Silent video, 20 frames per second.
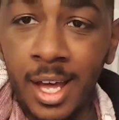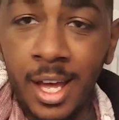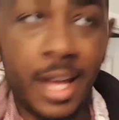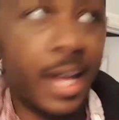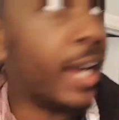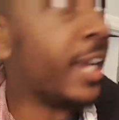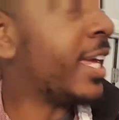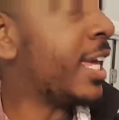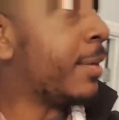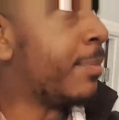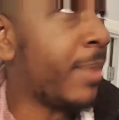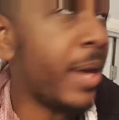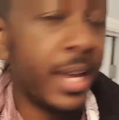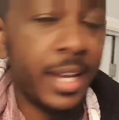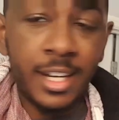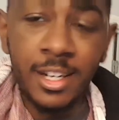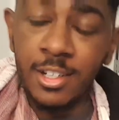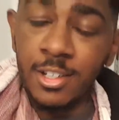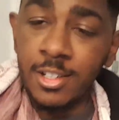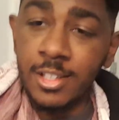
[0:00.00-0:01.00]
I keep
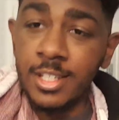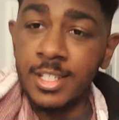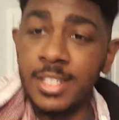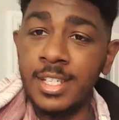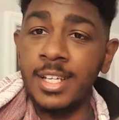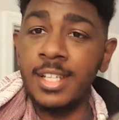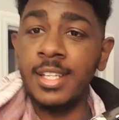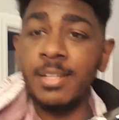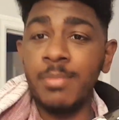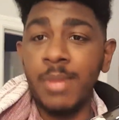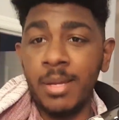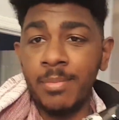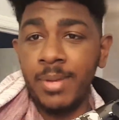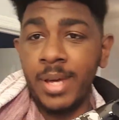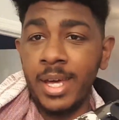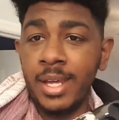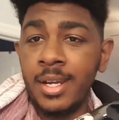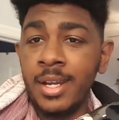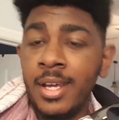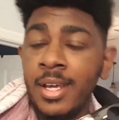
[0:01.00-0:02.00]
banging it on the ceiling,
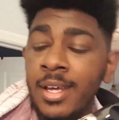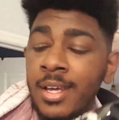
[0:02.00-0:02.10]
my bad.